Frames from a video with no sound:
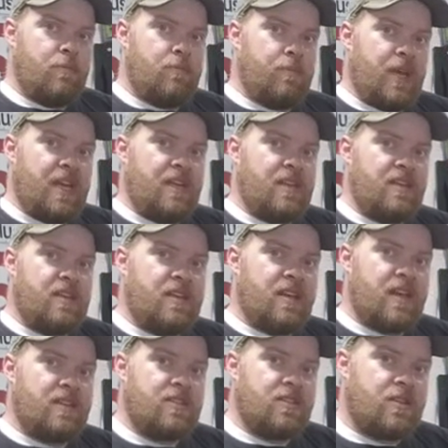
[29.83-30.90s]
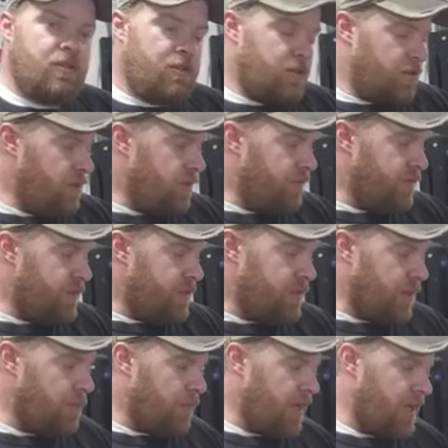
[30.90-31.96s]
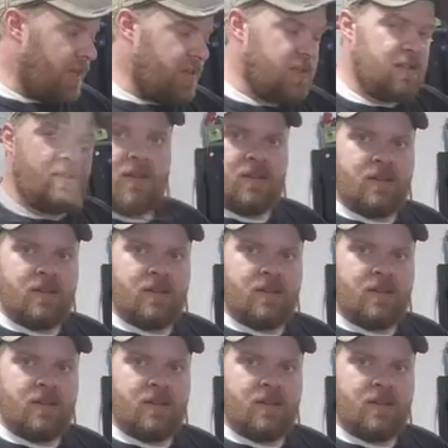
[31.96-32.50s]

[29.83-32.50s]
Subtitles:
painting the exterior of the sub box.